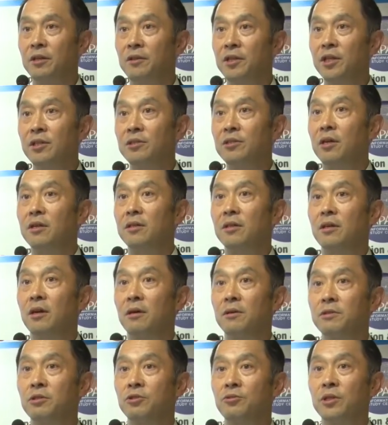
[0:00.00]
These are the
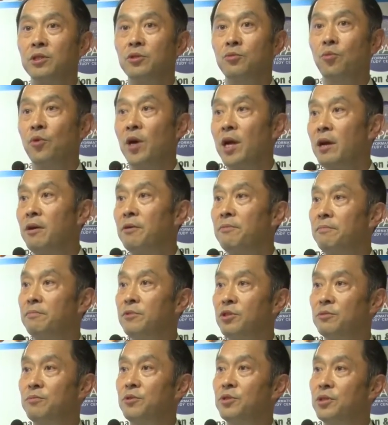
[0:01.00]
countries where
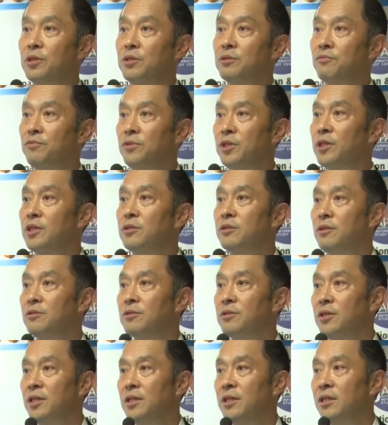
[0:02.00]
Mitsubishi is really
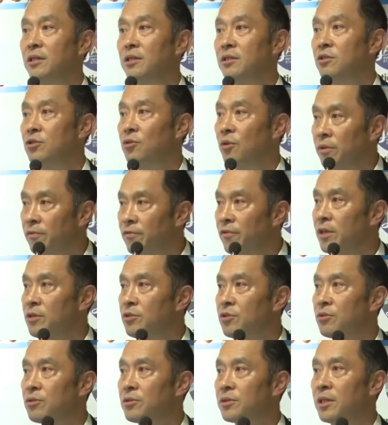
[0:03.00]
succeeding in joint
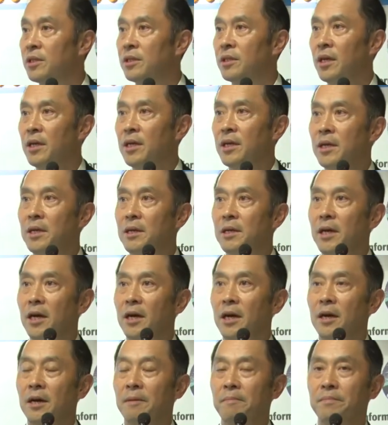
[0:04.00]
ventures and
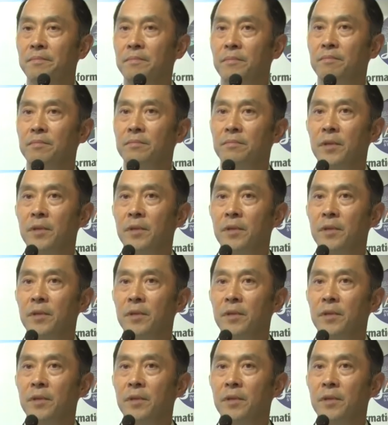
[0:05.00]
um,